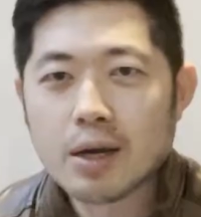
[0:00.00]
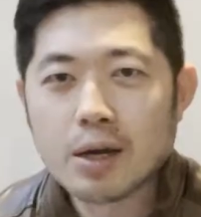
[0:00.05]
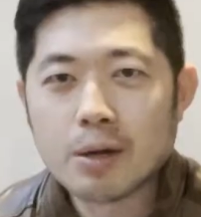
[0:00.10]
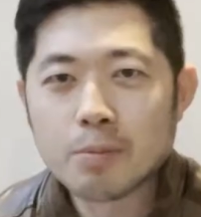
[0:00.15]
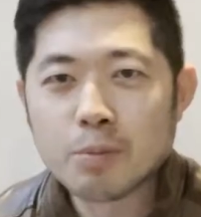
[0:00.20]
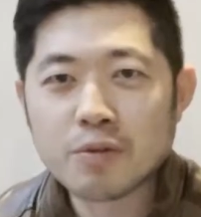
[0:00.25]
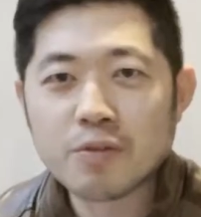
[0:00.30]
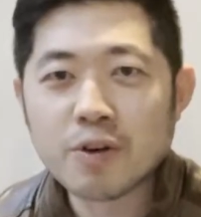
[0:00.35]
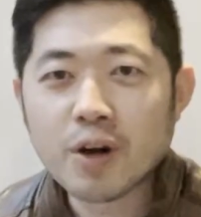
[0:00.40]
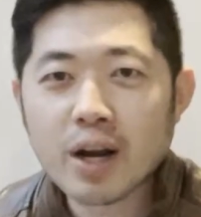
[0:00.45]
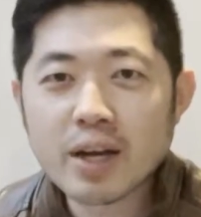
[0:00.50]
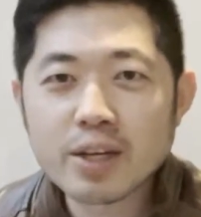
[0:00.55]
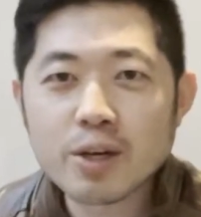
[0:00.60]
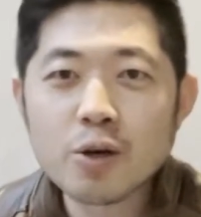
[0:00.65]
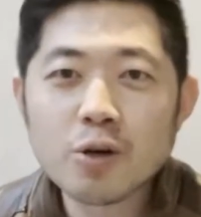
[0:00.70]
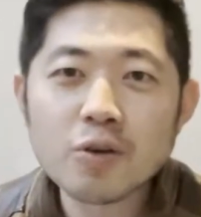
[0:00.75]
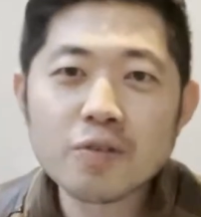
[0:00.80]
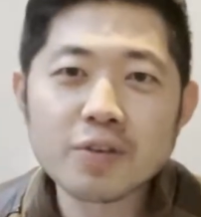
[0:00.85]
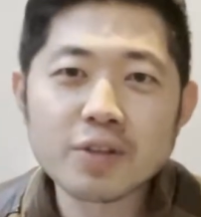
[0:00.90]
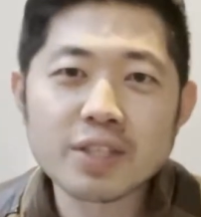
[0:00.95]
Before I
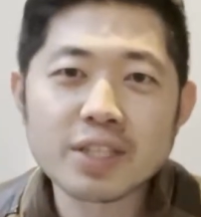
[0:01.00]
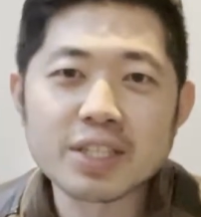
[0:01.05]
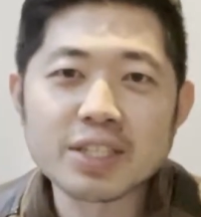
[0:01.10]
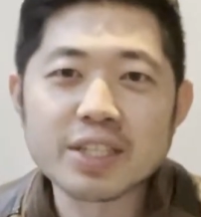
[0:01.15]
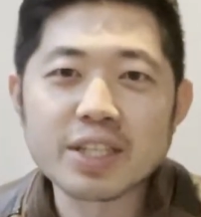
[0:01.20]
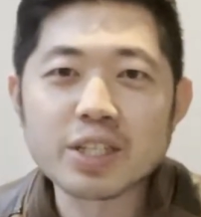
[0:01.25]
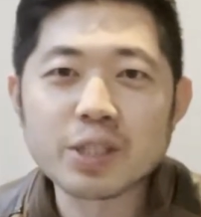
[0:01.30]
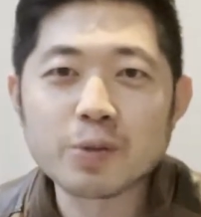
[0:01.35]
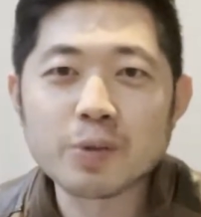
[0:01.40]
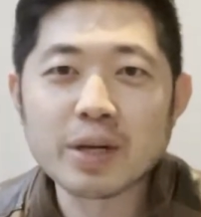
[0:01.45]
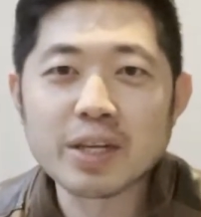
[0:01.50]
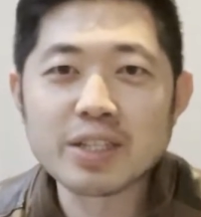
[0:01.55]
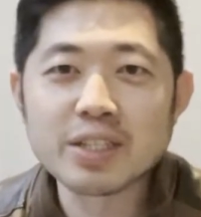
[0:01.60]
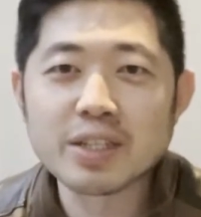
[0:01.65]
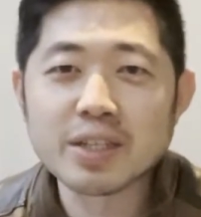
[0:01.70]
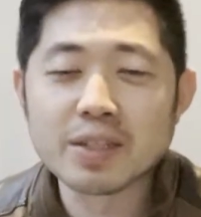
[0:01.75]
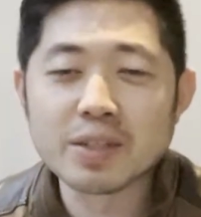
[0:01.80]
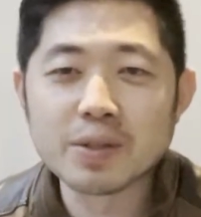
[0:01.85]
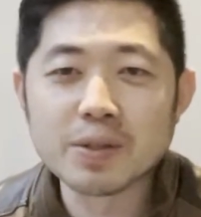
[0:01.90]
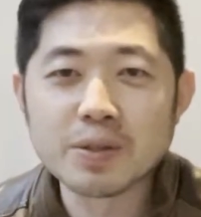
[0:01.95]
go over the 6 ways
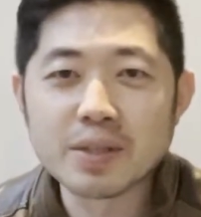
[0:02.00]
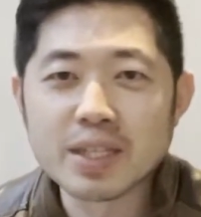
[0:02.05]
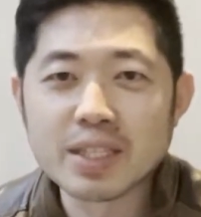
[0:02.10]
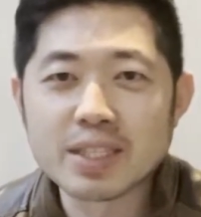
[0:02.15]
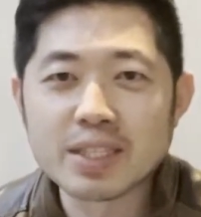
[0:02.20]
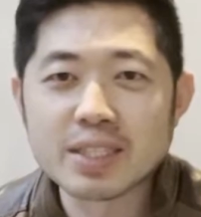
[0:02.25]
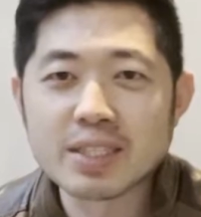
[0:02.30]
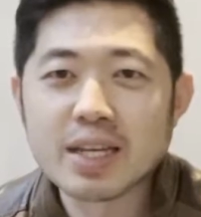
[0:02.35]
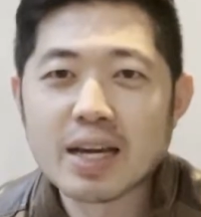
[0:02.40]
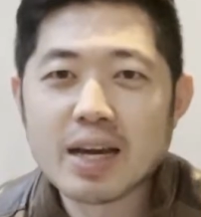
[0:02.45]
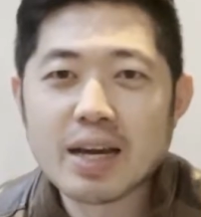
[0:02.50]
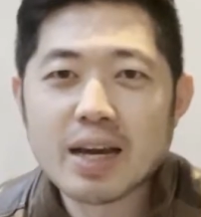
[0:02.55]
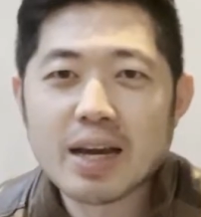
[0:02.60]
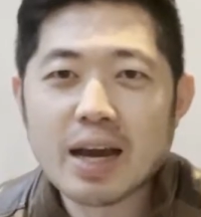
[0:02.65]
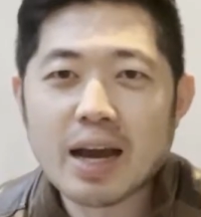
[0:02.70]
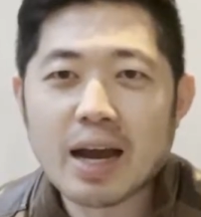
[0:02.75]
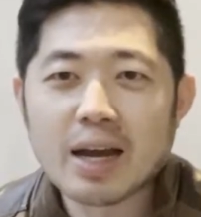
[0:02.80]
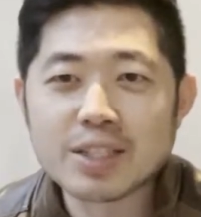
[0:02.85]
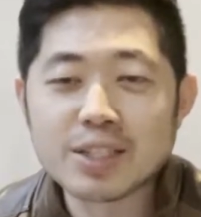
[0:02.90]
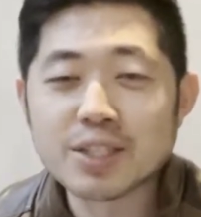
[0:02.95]
you can do this,
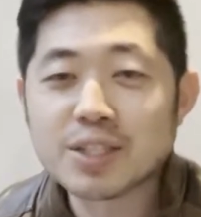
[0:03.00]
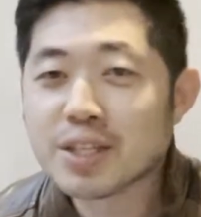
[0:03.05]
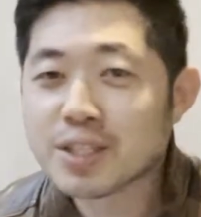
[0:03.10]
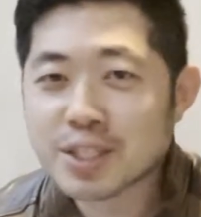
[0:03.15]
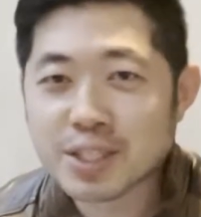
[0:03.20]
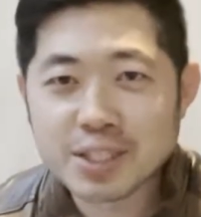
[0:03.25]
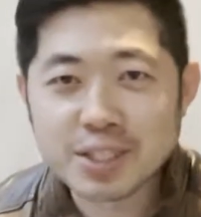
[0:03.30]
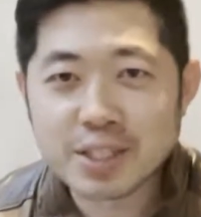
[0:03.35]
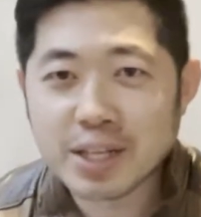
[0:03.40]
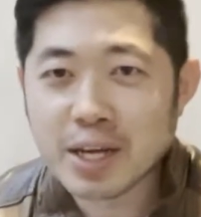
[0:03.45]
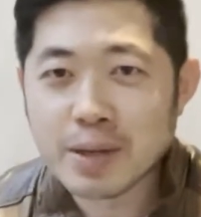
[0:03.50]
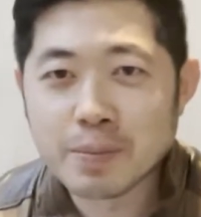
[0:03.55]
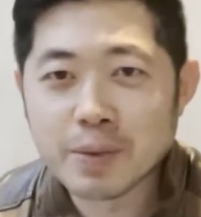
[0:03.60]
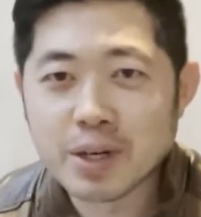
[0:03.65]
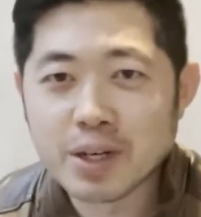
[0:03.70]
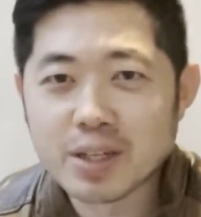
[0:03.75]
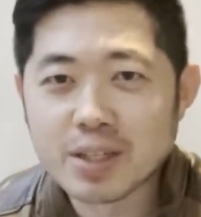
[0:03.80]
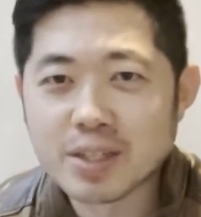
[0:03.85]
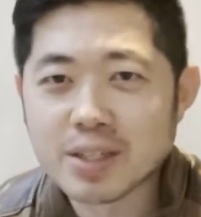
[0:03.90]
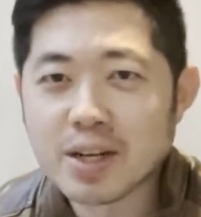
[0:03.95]
just a
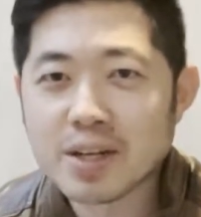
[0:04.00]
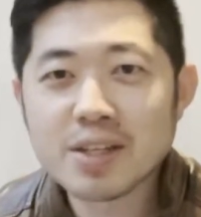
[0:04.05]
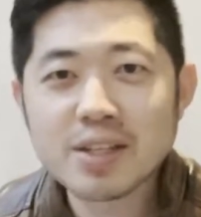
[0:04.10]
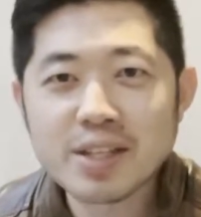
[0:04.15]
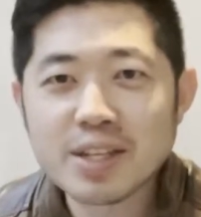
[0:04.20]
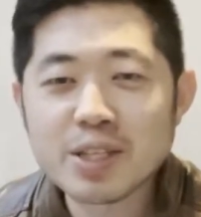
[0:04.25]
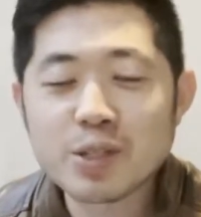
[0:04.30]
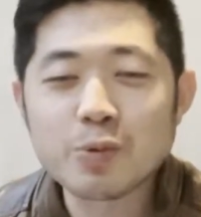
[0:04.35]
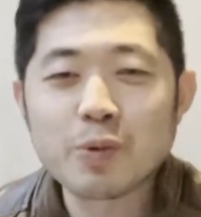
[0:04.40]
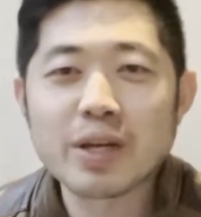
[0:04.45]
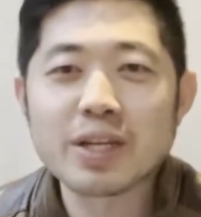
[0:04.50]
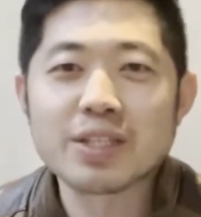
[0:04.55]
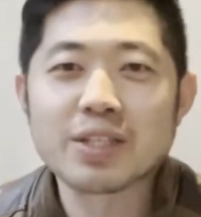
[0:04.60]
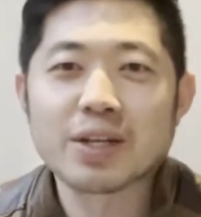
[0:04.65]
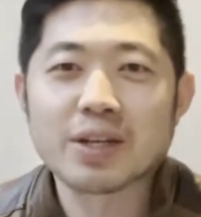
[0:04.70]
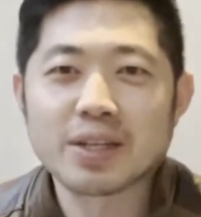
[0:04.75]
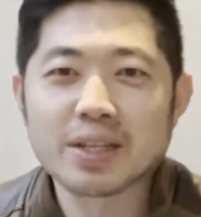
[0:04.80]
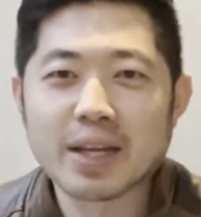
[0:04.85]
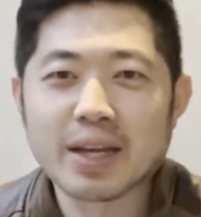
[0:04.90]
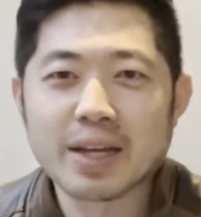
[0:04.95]
disclaimer, none of these ways
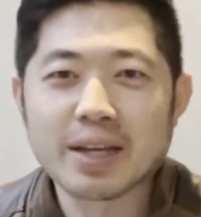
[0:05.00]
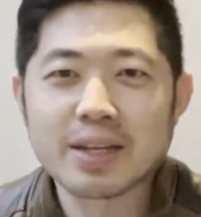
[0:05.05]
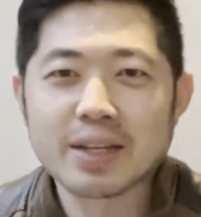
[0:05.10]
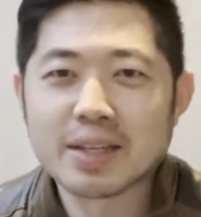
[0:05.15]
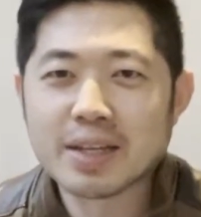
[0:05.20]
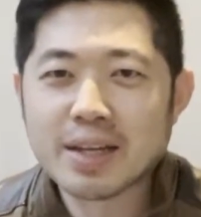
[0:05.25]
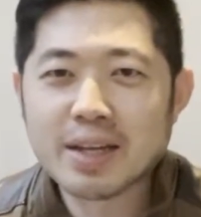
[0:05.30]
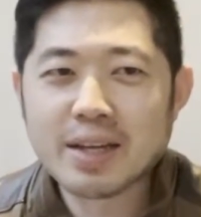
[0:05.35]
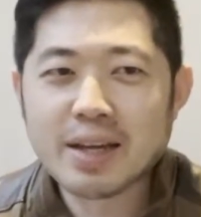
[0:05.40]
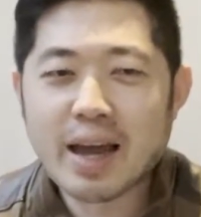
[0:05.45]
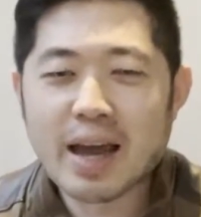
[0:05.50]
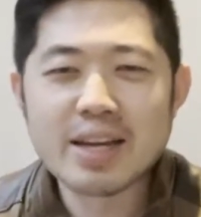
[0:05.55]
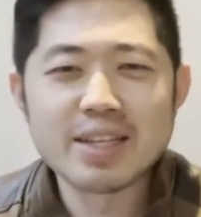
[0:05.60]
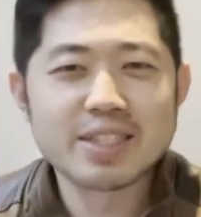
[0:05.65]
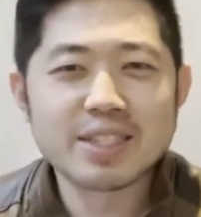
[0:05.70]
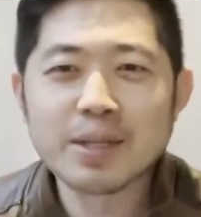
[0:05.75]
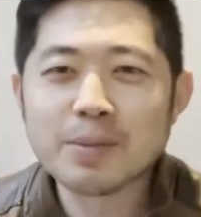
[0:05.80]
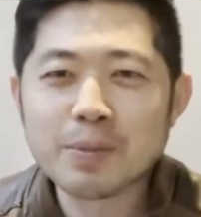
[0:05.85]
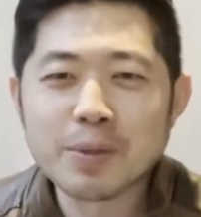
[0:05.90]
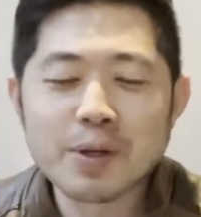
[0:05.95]
are like as
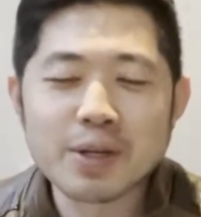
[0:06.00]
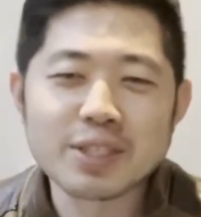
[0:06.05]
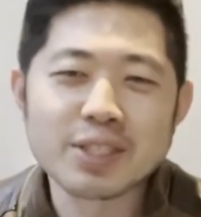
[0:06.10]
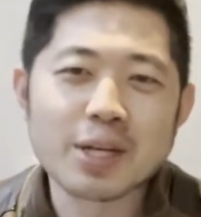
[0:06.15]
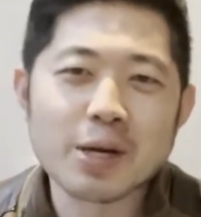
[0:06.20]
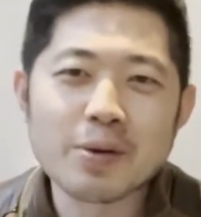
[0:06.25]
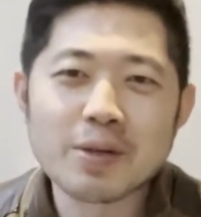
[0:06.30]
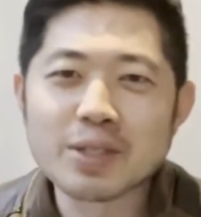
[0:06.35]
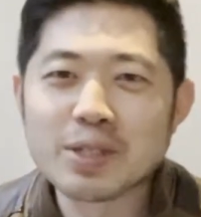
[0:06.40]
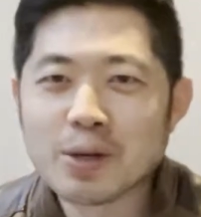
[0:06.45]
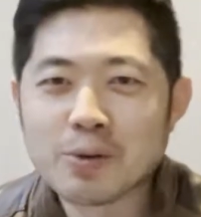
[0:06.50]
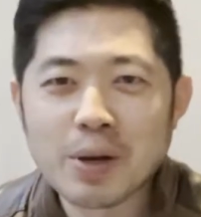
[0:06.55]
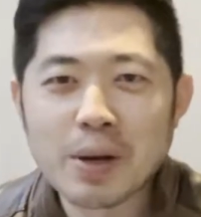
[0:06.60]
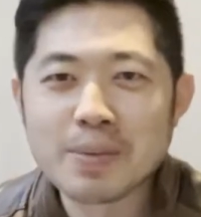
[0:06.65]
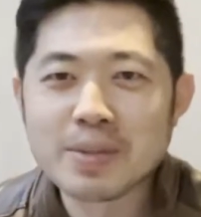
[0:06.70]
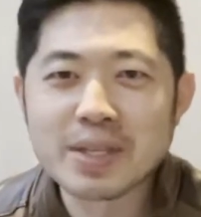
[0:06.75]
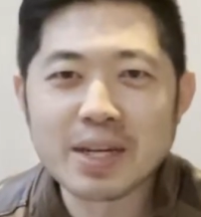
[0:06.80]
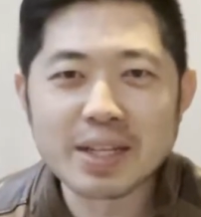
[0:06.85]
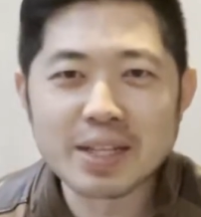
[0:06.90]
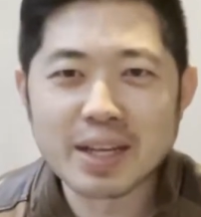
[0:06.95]
simple as going to a
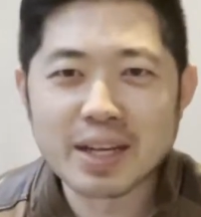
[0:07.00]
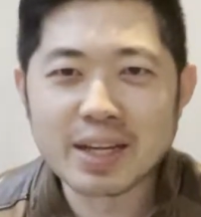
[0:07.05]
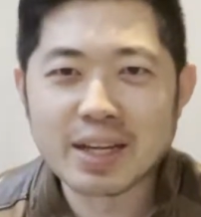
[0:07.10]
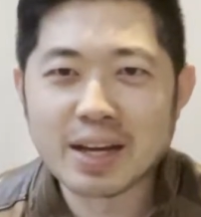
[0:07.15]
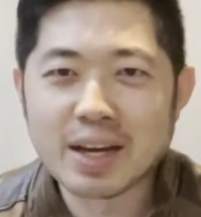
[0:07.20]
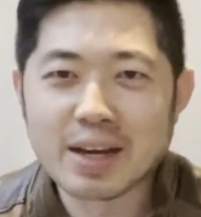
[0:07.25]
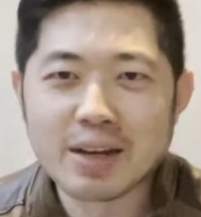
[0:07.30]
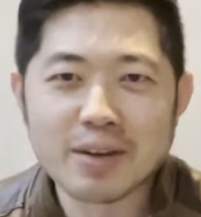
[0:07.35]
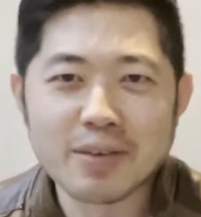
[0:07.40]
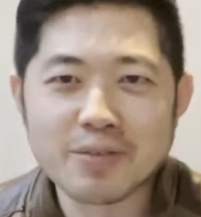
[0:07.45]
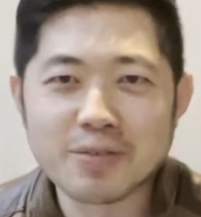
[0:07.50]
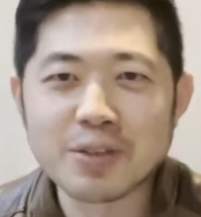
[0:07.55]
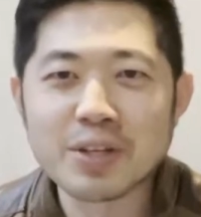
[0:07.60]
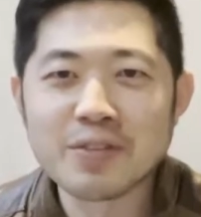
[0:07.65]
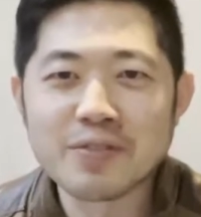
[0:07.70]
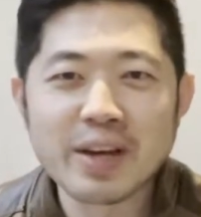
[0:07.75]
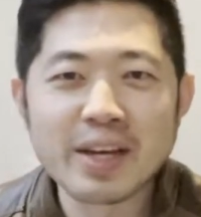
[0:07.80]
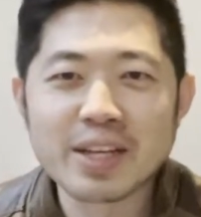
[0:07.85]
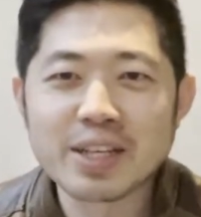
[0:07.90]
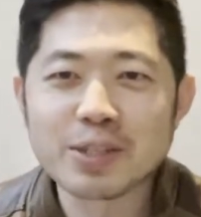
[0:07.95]
website like
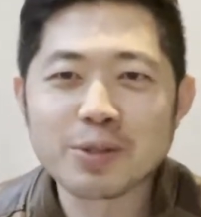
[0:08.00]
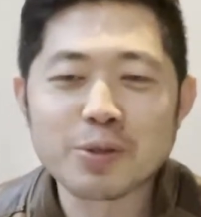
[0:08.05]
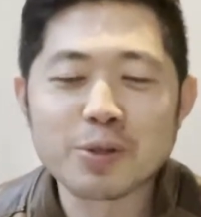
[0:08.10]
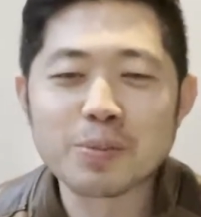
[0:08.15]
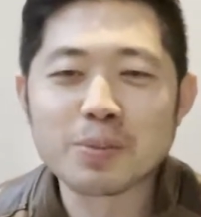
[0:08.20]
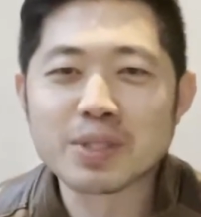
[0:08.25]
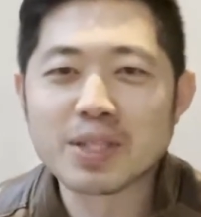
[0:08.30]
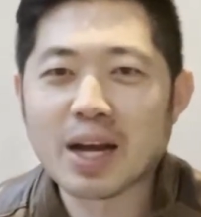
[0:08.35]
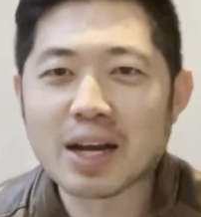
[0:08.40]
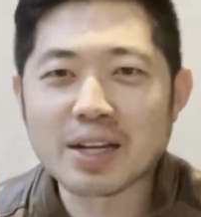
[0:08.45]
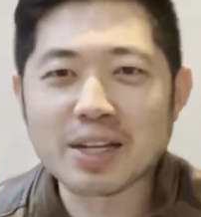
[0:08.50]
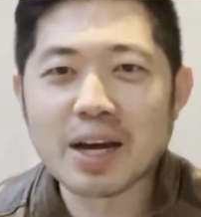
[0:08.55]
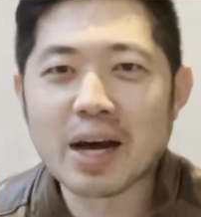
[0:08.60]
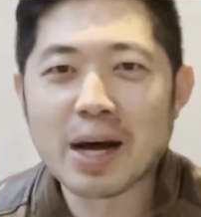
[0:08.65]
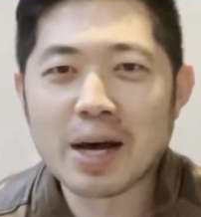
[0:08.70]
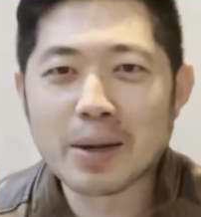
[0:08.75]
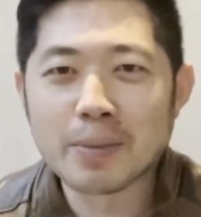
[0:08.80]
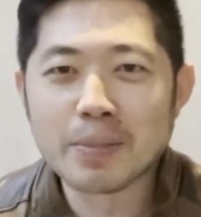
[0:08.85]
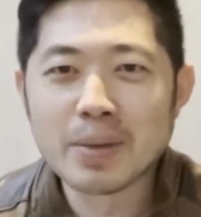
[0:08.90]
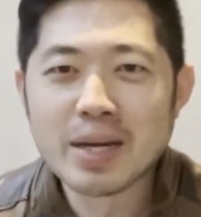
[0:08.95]

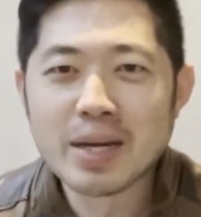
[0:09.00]
freevegasrooms.com